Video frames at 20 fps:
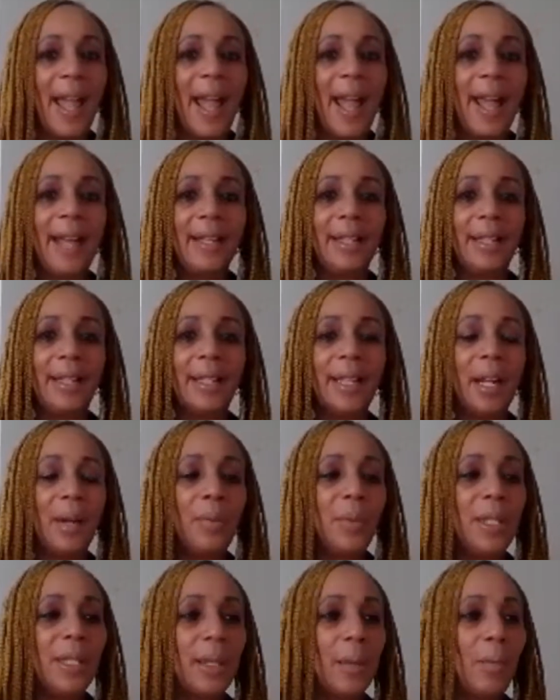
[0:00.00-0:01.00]
And there
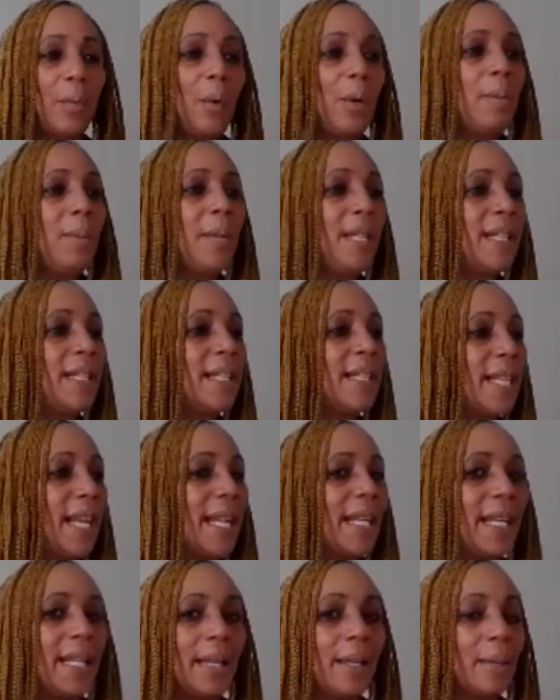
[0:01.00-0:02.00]
was a woman
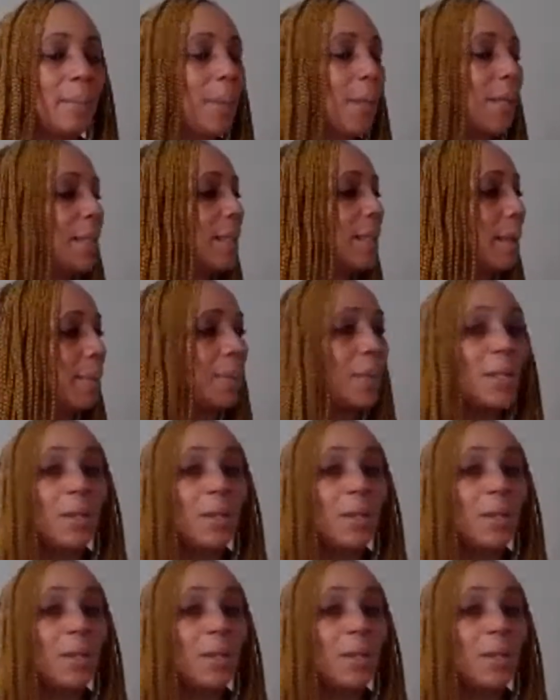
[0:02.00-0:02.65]
standing at the bus stop.